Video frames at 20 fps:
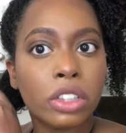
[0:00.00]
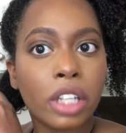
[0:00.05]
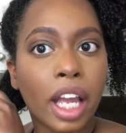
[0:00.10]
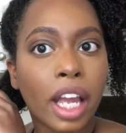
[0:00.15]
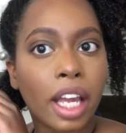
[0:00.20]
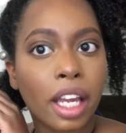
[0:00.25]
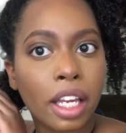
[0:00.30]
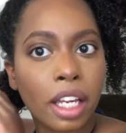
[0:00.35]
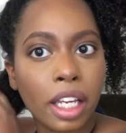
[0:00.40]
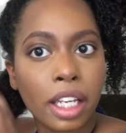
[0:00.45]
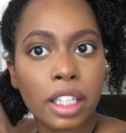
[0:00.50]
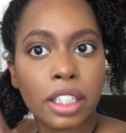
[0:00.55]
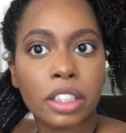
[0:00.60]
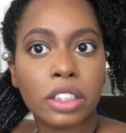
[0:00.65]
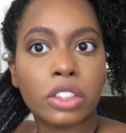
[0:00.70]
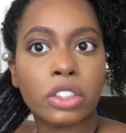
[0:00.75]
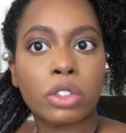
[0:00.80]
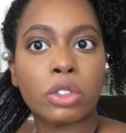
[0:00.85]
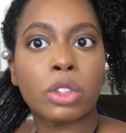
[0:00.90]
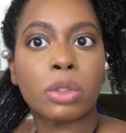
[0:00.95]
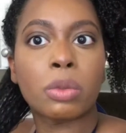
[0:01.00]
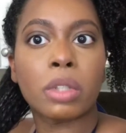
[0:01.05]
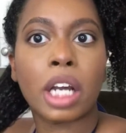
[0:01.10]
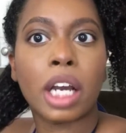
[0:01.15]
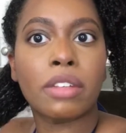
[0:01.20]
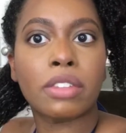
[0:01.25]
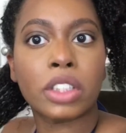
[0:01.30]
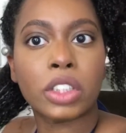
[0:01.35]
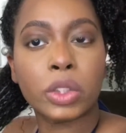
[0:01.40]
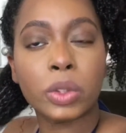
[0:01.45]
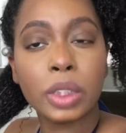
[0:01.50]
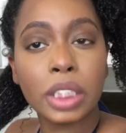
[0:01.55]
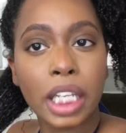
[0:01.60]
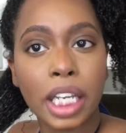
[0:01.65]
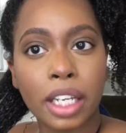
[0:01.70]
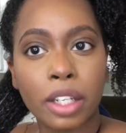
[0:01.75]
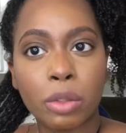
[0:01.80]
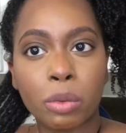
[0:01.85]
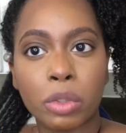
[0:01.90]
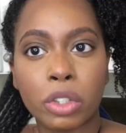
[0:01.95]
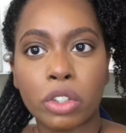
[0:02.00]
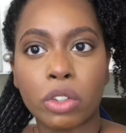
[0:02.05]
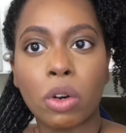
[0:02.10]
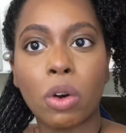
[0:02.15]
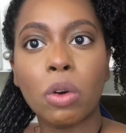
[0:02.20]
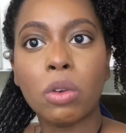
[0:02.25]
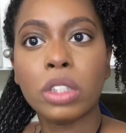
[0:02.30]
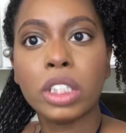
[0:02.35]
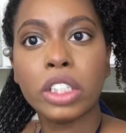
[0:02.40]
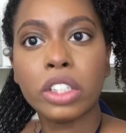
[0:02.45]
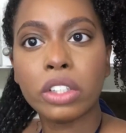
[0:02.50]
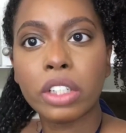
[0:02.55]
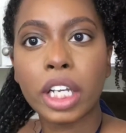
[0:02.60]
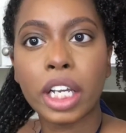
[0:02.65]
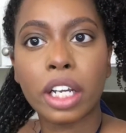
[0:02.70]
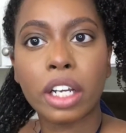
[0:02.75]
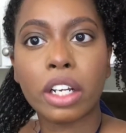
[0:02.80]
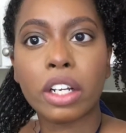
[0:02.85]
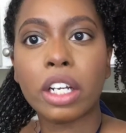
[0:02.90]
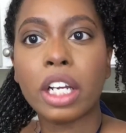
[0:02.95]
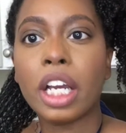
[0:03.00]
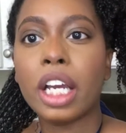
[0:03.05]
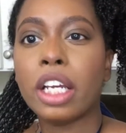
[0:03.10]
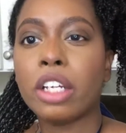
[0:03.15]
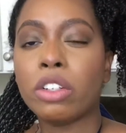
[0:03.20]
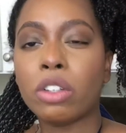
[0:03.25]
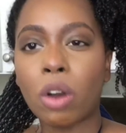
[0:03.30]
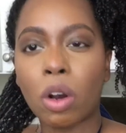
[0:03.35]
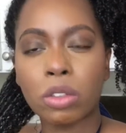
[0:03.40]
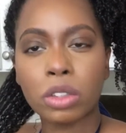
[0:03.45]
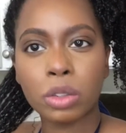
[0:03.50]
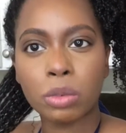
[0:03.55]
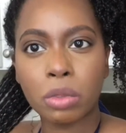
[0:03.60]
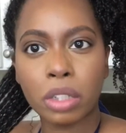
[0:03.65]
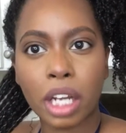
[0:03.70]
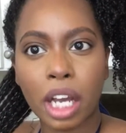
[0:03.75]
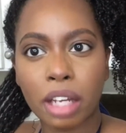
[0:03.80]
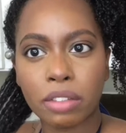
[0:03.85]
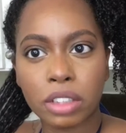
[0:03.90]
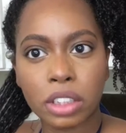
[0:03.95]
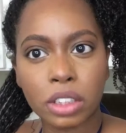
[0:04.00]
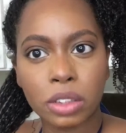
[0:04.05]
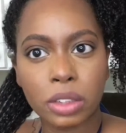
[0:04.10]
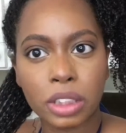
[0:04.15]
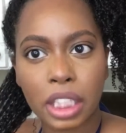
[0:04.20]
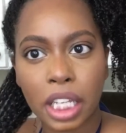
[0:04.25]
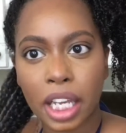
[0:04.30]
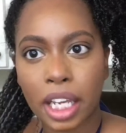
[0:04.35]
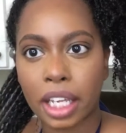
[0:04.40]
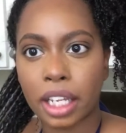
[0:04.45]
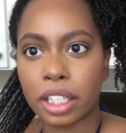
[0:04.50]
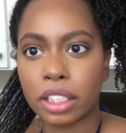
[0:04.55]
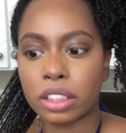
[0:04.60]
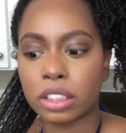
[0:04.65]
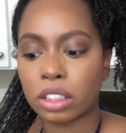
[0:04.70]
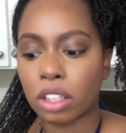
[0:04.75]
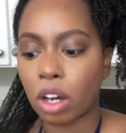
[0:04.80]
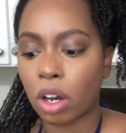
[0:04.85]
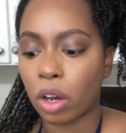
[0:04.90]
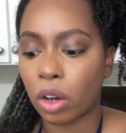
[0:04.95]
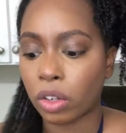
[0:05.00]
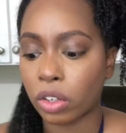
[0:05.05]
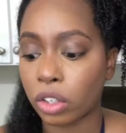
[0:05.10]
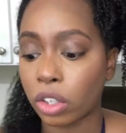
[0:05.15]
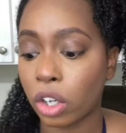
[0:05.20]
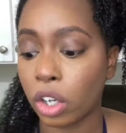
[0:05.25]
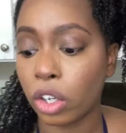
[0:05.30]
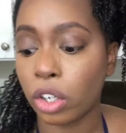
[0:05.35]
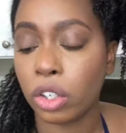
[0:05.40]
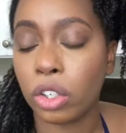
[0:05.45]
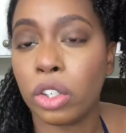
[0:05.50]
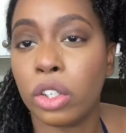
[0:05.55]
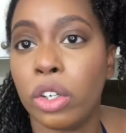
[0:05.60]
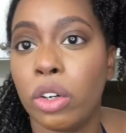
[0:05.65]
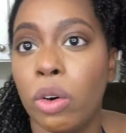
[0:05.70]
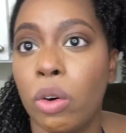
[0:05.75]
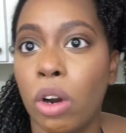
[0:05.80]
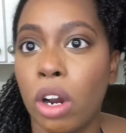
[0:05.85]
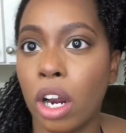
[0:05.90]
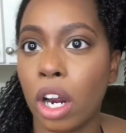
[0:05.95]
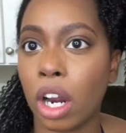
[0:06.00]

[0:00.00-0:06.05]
And so you want to have a loose hand when you're holding your hair. You also want to have a loose hand on your